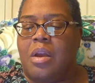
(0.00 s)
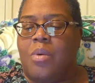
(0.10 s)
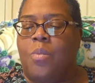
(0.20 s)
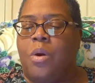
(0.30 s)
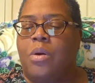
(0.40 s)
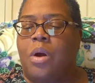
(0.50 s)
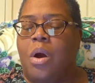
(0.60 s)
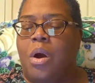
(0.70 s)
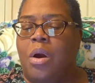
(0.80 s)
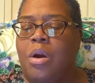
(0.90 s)
work
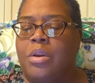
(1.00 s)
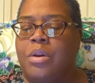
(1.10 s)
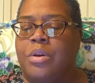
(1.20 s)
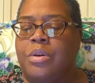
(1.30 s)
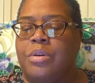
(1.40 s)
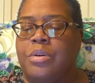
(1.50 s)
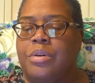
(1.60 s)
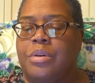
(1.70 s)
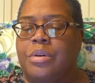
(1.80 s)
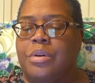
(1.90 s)
harder,
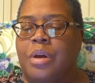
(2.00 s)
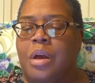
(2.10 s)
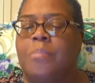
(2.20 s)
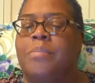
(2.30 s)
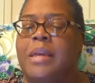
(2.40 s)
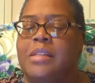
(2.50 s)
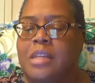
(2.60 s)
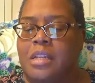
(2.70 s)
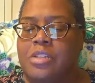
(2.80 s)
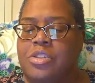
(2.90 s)
uh, being
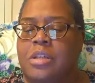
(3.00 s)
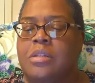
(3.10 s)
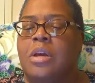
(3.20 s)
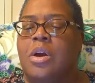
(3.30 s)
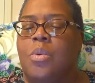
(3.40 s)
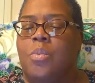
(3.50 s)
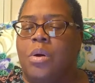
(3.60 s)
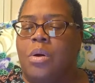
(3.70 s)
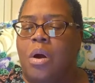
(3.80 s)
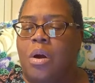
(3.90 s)
diligent,
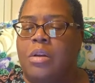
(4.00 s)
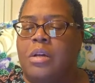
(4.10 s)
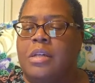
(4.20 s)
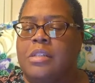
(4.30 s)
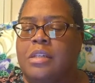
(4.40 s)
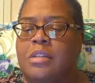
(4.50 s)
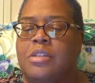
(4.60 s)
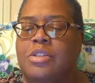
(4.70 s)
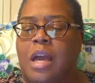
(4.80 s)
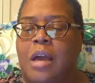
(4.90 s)
work harder until the
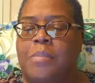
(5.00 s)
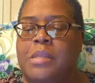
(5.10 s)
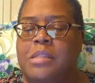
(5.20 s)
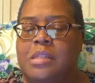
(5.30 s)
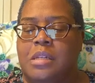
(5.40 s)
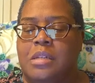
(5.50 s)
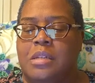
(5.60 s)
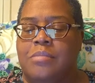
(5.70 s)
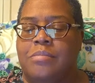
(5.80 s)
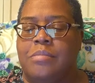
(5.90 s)
job is
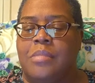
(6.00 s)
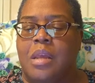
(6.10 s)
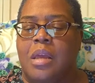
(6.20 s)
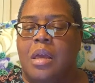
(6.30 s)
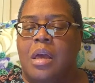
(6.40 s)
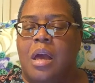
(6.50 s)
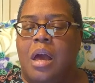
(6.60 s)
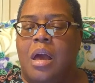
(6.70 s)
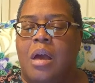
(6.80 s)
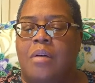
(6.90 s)
done.
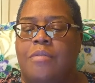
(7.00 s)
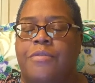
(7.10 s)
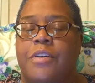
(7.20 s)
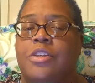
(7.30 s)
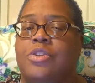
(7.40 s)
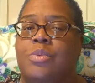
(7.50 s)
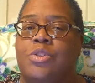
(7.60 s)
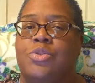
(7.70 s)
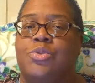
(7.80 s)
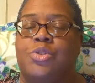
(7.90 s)
Uh, finish
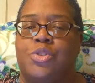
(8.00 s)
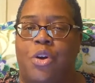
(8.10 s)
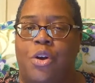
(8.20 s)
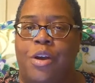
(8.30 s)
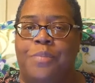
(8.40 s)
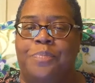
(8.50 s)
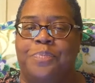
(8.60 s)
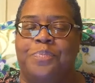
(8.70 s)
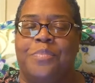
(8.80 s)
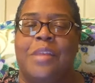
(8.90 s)
what you start.
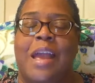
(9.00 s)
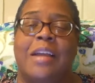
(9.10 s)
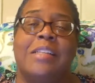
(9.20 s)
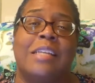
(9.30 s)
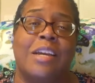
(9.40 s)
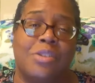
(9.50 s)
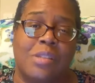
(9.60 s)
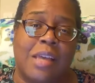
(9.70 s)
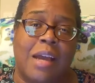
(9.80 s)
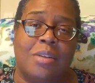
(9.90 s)
Now I can tell you
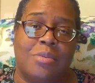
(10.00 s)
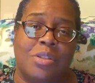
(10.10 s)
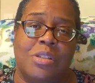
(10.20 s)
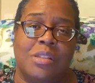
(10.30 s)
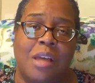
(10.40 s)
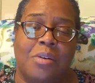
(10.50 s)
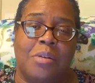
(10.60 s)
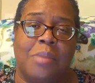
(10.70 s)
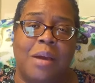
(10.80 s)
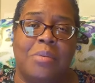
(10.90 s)
exactly what she's talking
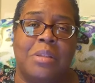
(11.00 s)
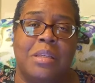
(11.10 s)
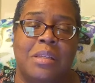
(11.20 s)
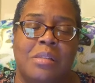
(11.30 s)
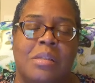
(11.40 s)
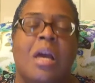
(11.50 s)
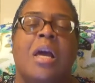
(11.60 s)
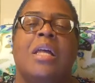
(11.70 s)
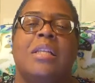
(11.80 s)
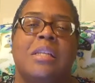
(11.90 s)
about with this
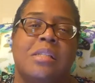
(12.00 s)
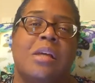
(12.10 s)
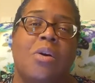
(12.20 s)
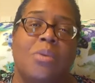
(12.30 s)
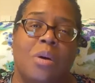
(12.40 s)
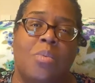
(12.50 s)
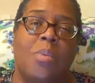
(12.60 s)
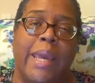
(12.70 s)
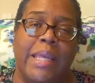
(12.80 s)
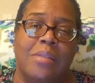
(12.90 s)
this doggone
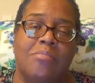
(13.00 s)
weight.